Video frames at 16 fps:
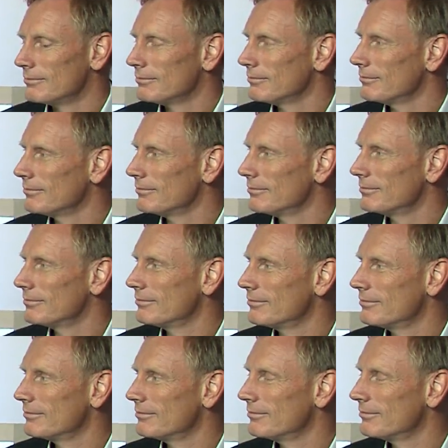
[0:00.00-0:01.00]

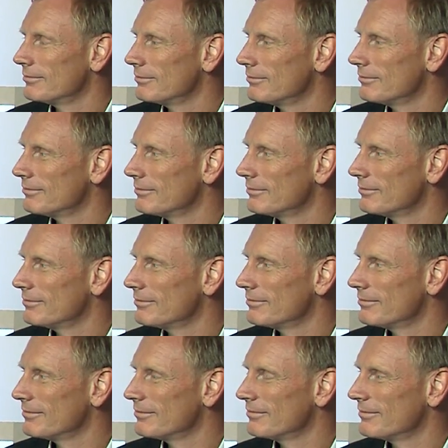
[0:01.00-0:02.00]

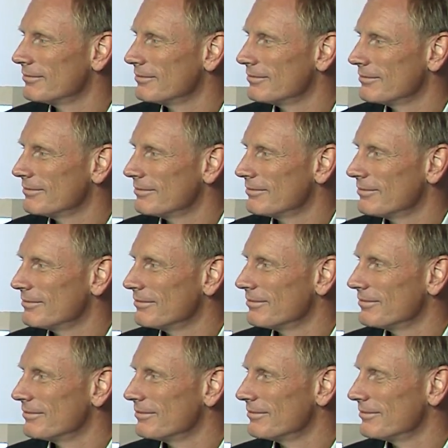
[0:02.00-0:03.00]

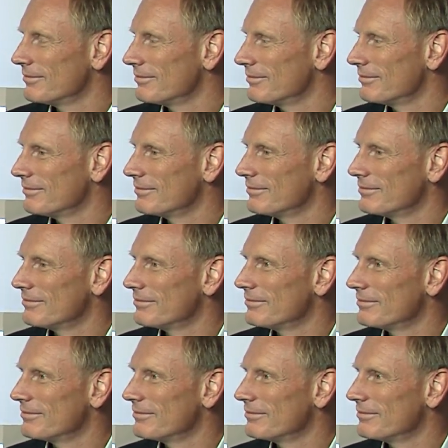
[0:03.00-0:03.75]
(silent)